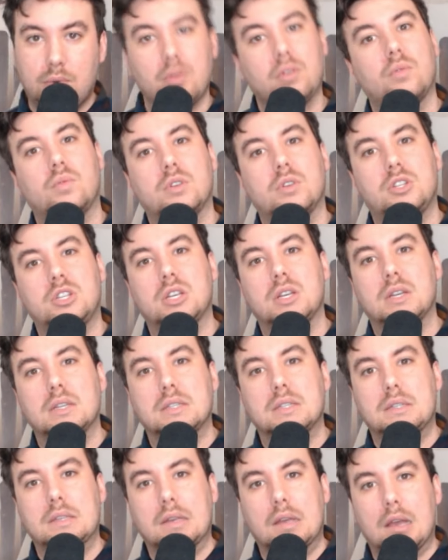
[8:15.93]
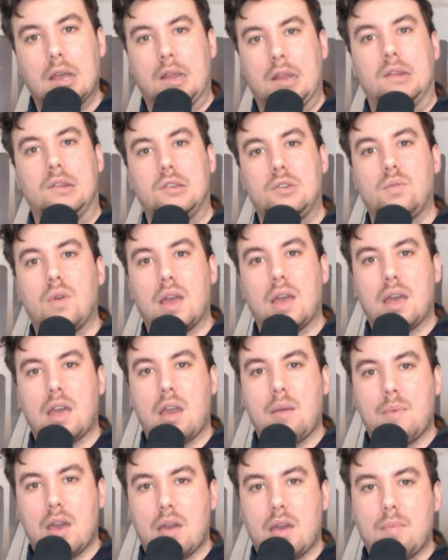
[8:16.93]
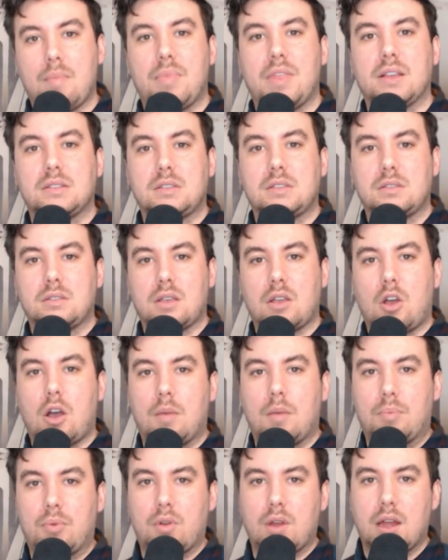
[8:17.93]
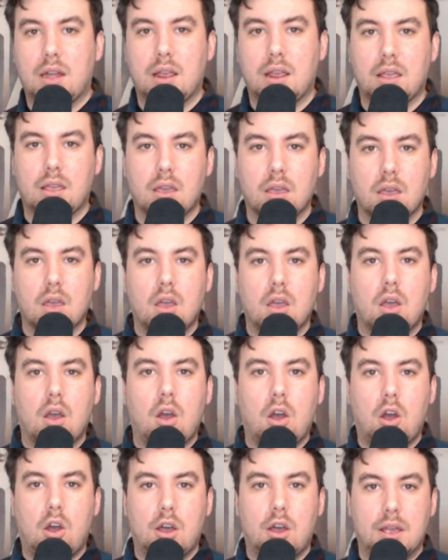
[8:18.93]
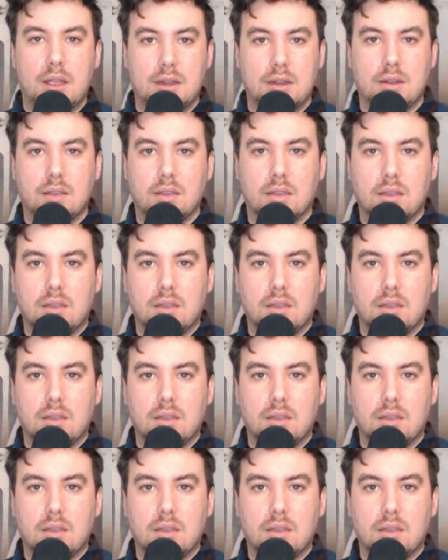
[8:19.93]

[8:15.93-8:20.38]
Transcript: which is a new AMM that's operating on